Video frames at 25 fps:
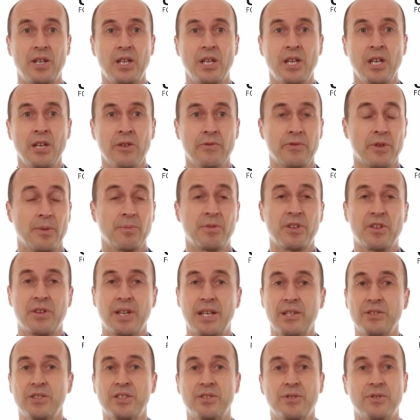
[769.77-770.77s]
from
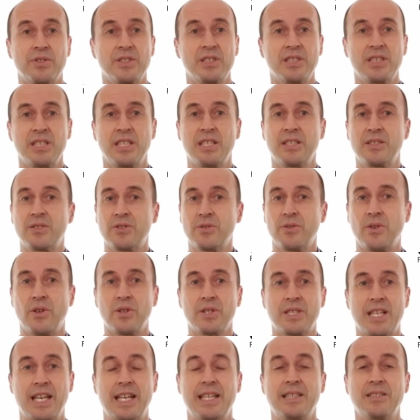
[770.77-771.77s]
crowdsourcing to all
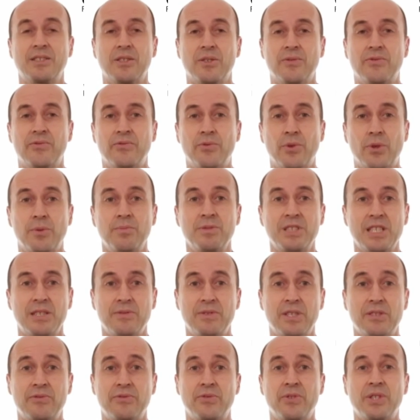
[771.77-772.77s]
kinds of forms, and we have
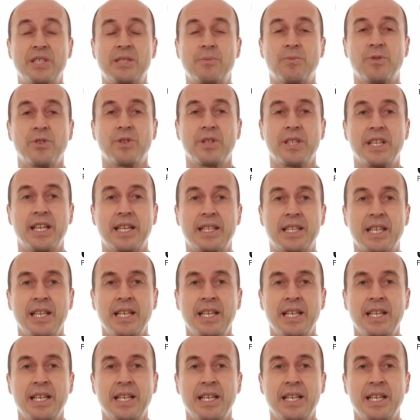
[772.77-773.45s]
to explore that.